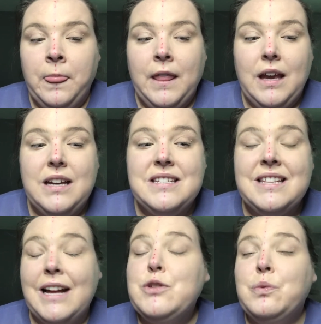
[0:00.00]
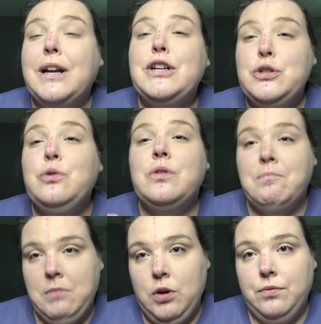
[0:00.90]
because that's what I do the
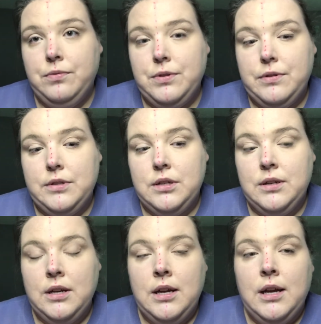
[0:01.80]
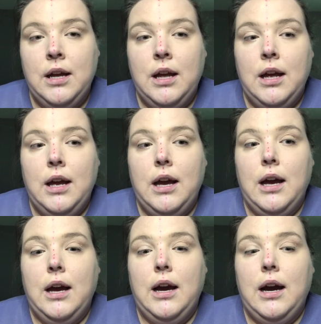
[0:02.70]
most.
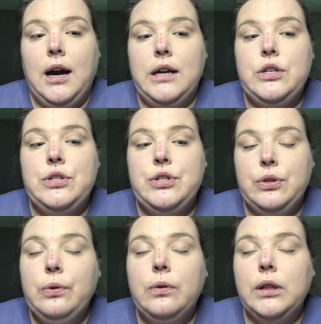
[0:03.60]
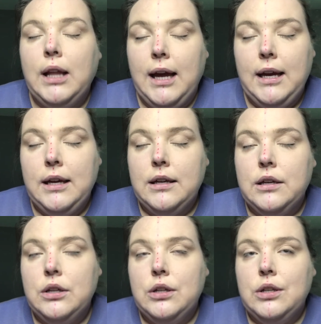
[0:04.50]
I do like,
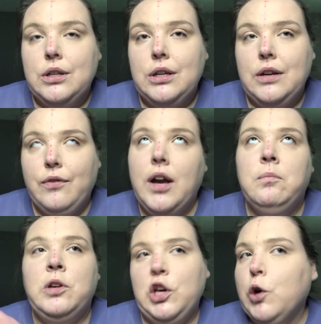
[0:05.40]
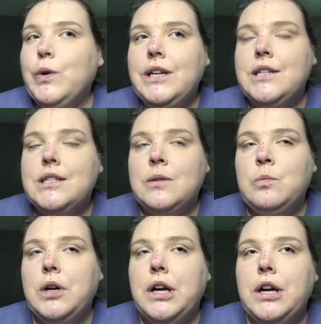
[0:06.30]
if I'm going
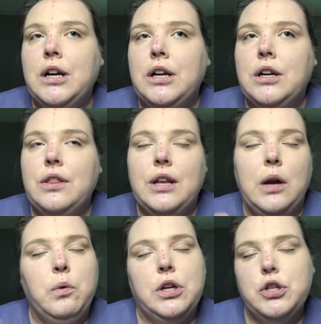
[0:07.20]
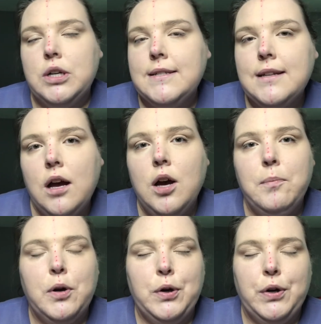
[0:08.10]
somewhere that I want to dress up
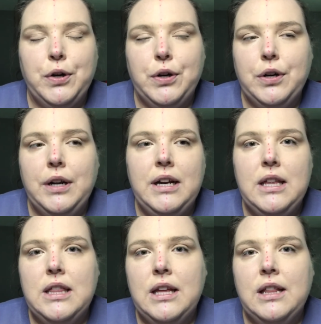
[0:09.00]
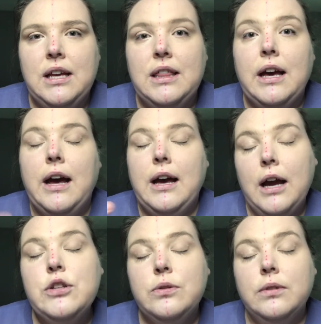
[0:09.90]
or anything like that, I
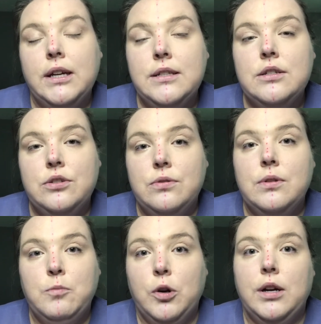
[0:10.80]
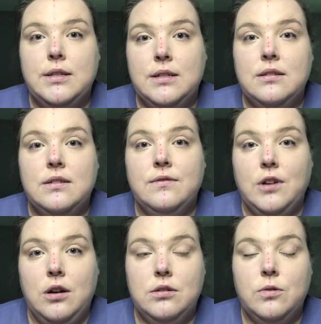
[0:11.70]
do like to do the more extensive
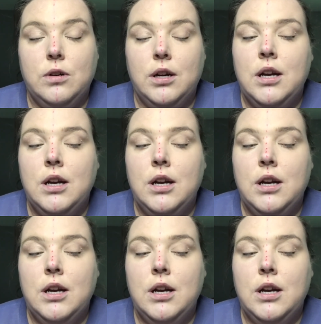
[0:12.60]
contour.